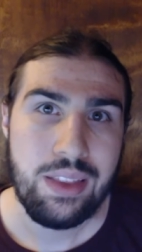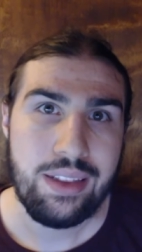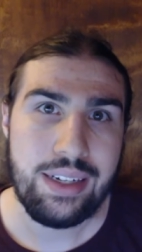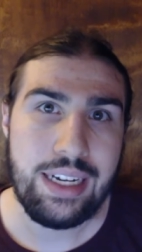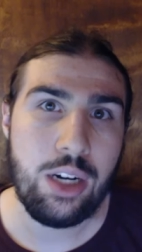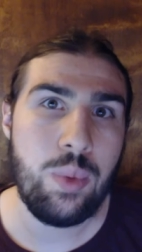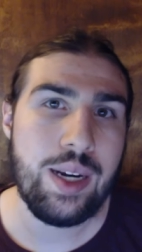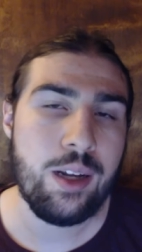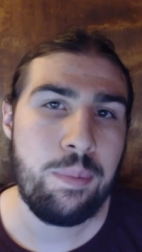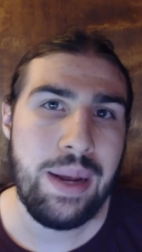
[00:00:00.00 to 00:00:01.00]
Like, I don't want
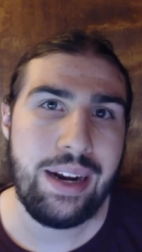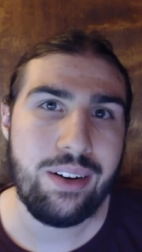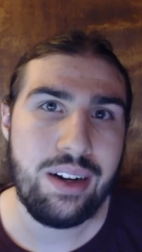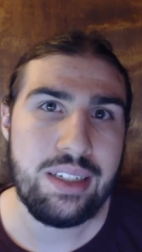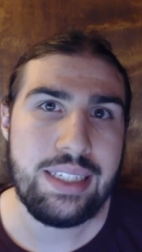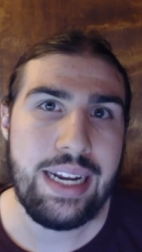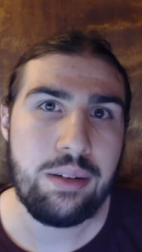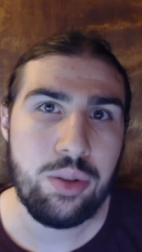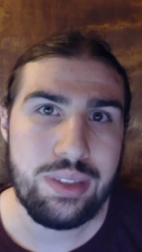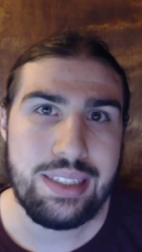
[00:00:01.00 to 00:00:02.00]
to compare
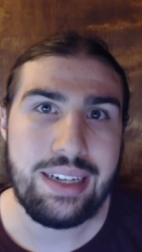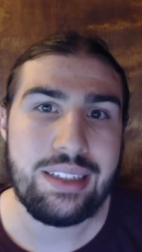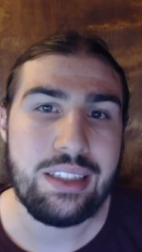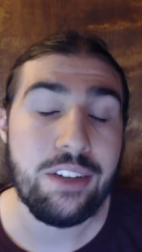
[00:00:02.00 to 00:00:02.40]
Untamed to Ascension.